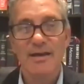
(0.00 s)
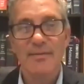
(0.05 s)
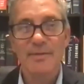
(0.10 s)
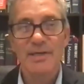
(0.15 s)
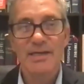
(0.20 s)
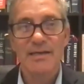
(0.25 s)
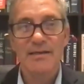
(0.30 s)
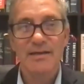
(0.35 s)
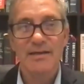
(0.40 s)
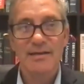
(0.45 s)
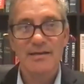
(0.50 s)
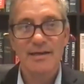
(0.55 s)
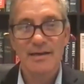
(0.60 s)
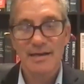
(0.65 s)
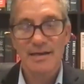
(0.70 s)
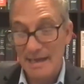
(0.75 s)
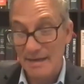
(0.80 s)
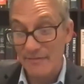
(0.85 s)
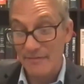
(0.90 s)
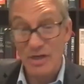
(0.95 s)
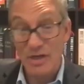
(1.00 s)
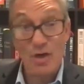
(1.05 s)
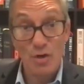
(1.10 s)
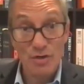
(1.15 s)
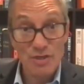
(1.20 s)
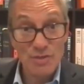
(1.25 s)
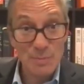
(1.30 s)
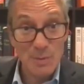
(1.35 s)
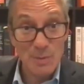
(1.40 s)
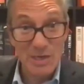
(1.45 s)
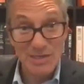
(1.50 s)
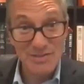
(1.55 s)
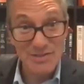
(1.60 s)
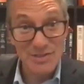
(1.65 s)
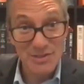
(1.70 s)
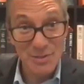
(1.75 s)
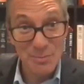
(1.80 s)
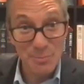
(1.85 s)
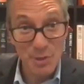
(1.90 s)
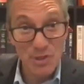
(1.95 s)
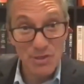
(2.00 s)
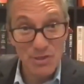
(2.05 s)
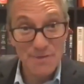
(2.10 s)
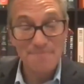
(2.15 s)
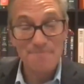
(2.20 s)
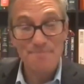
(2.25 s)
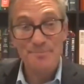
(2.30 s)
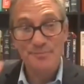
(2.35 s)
I mean, I have the correspondence in the book,